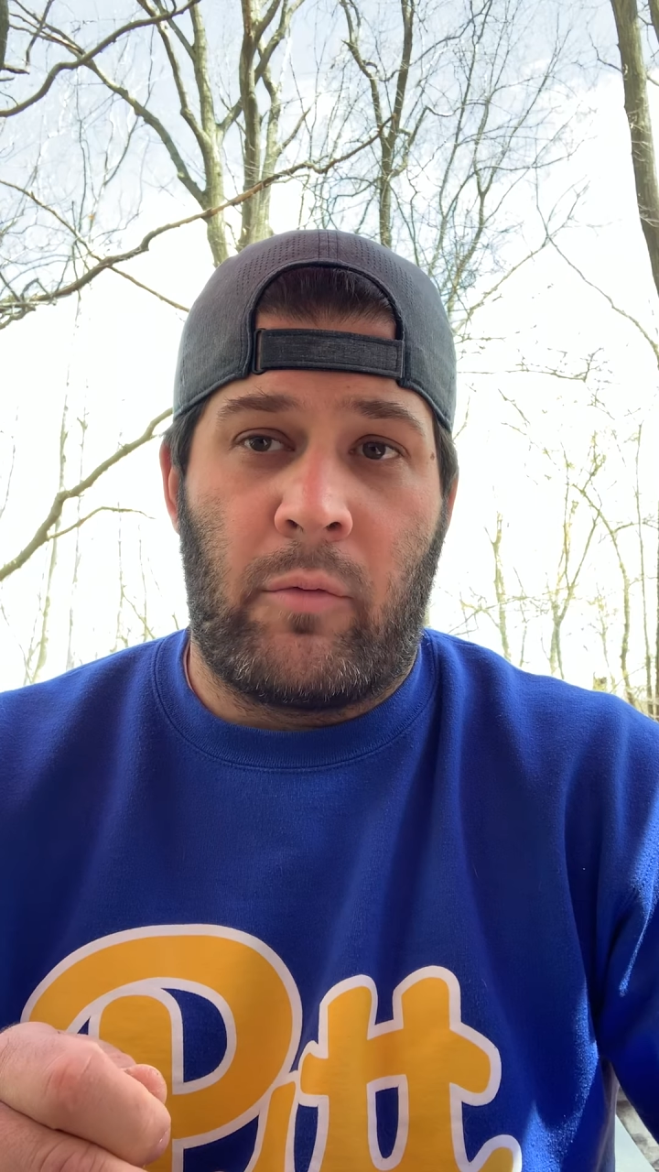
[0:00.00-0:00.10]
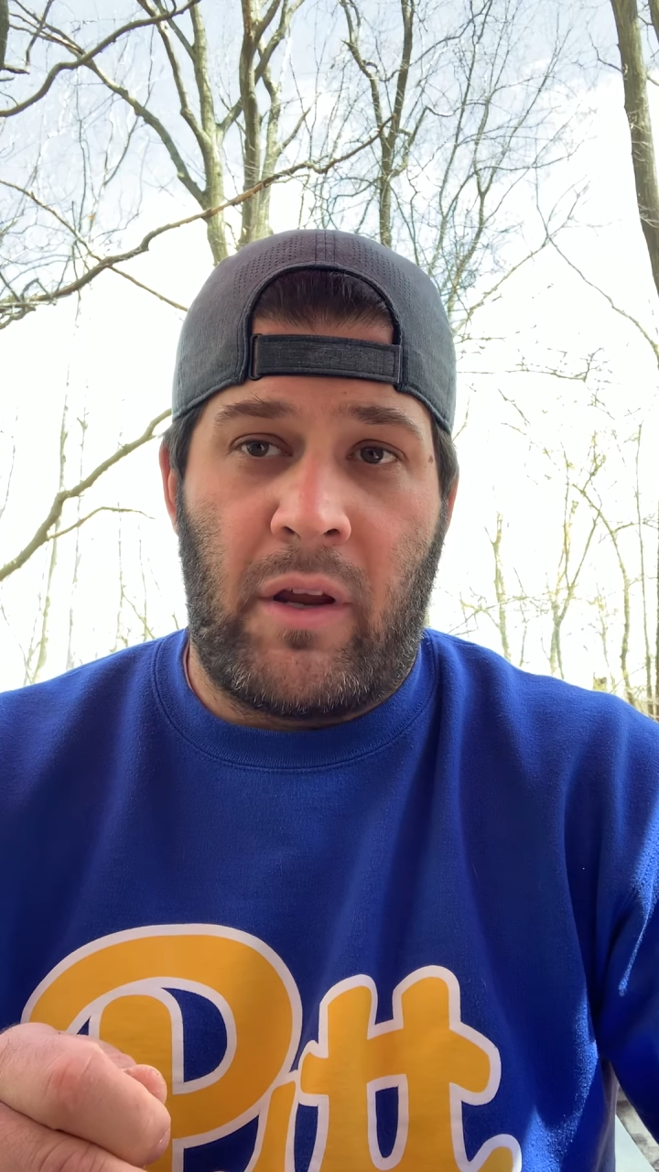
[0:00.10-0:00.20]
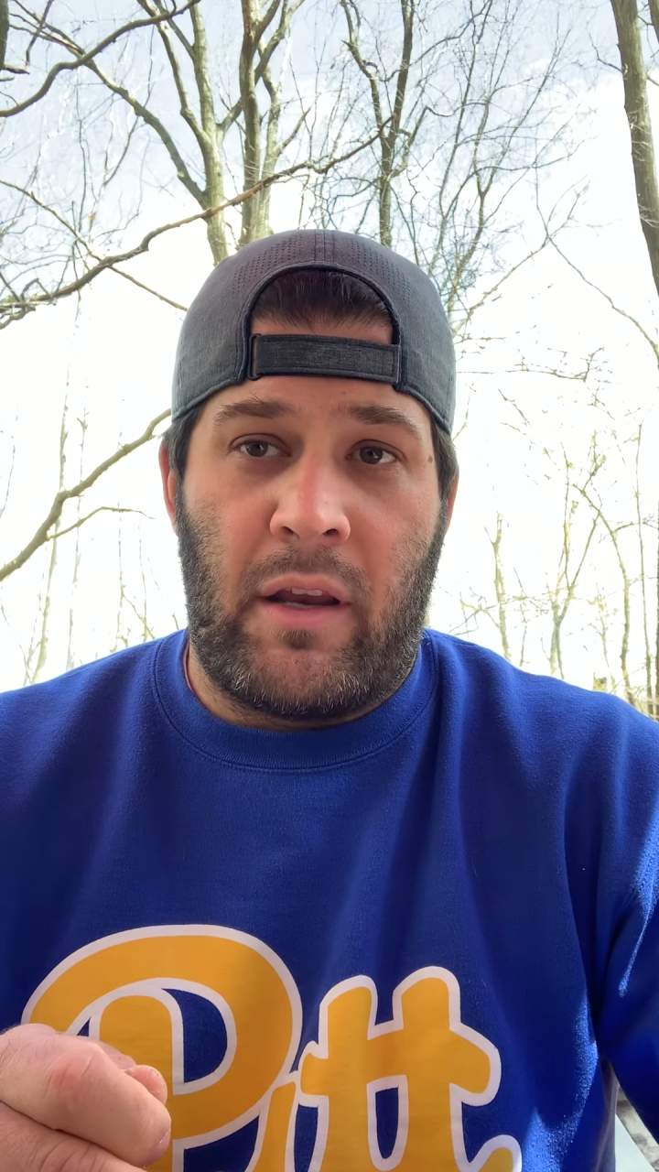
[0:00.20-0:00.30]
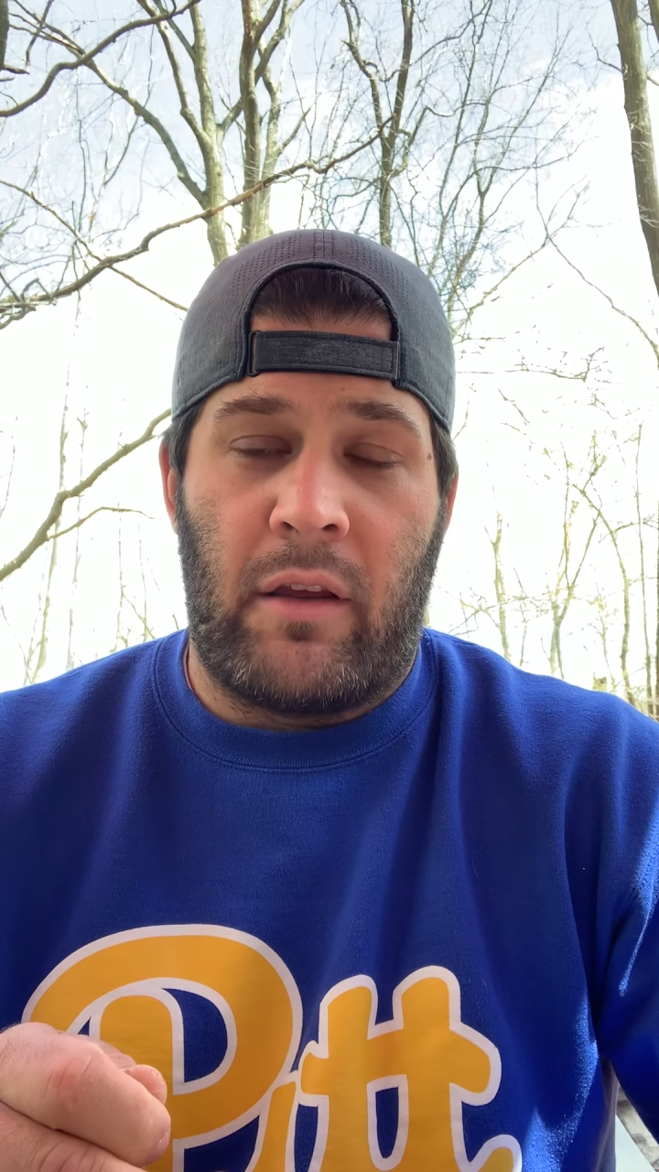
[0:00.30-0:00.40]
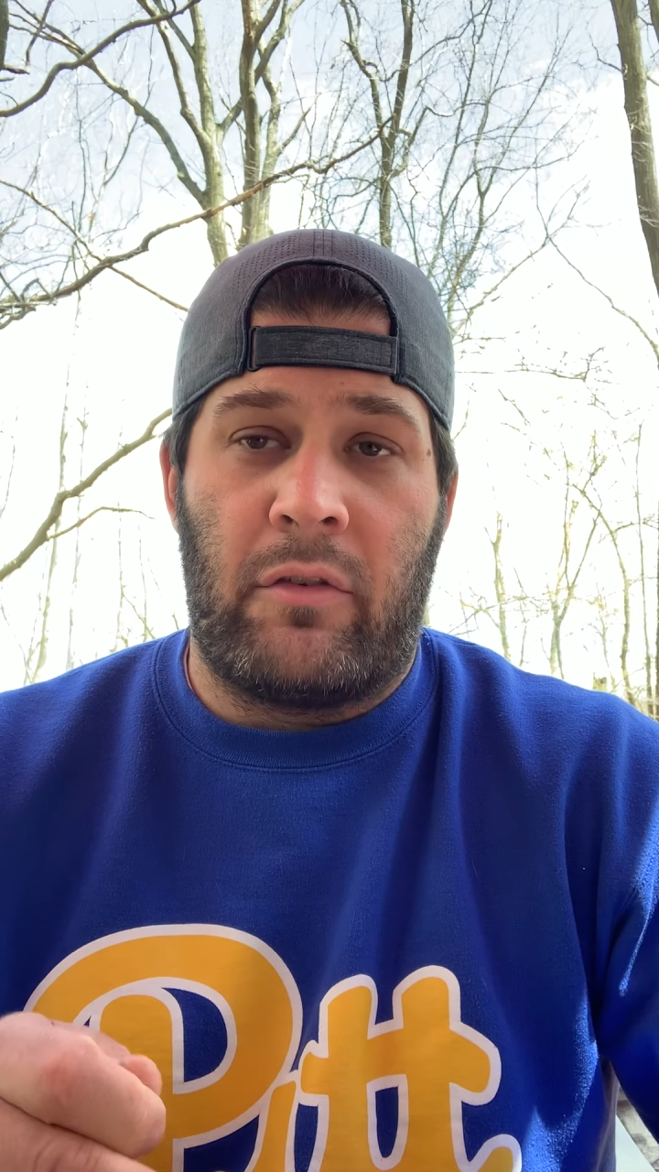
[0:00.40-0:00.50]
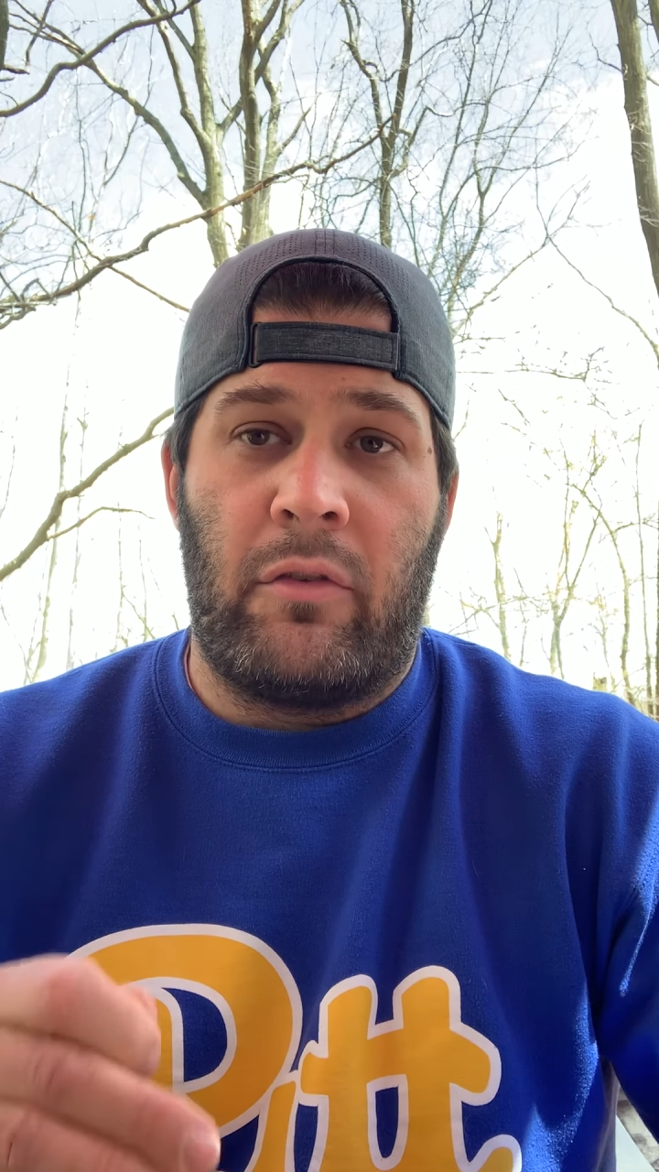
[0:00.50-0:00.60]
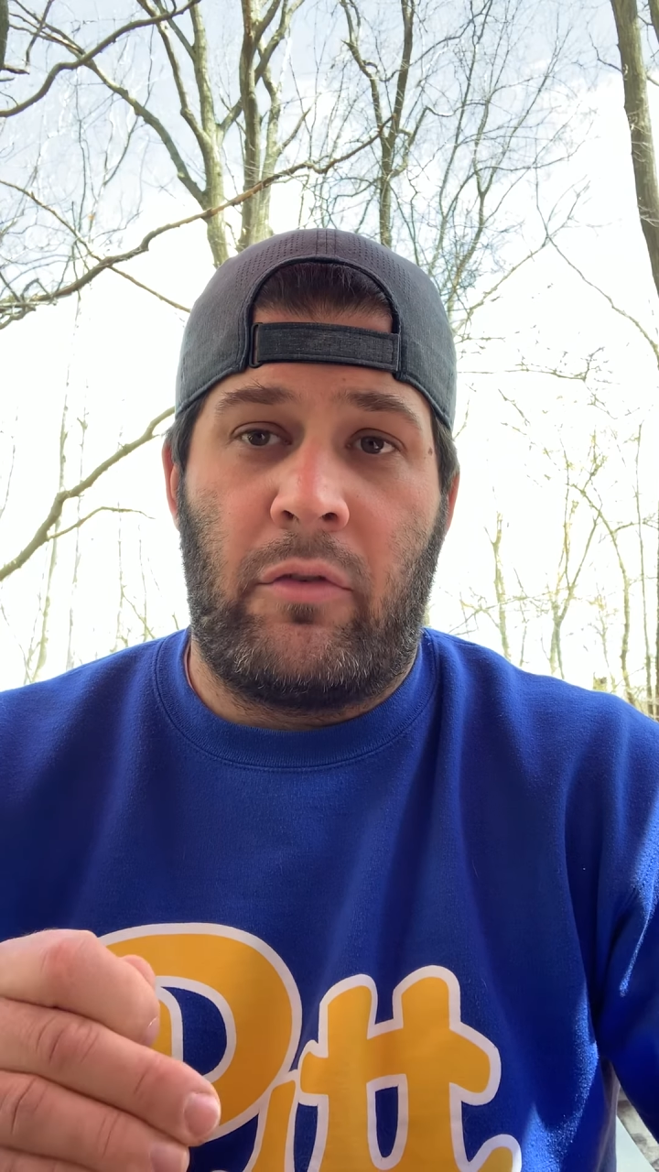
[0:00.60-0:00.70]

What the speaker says: readings.